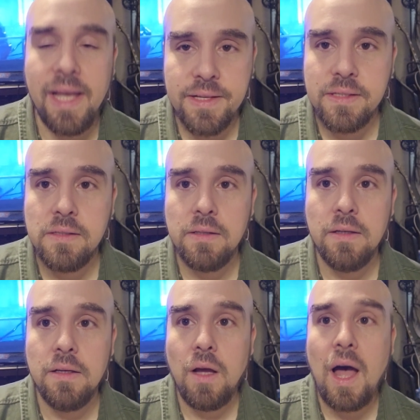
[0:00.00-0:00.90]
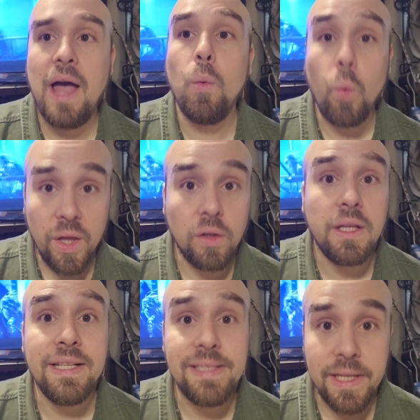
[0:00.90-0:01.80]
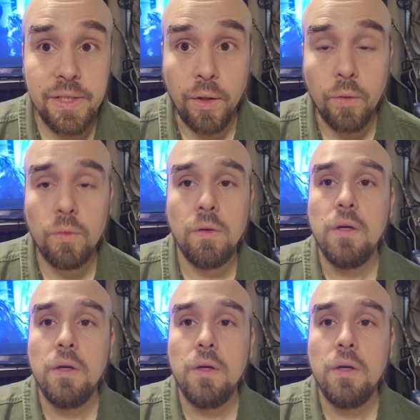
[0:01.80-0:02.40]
Yes. I will continue.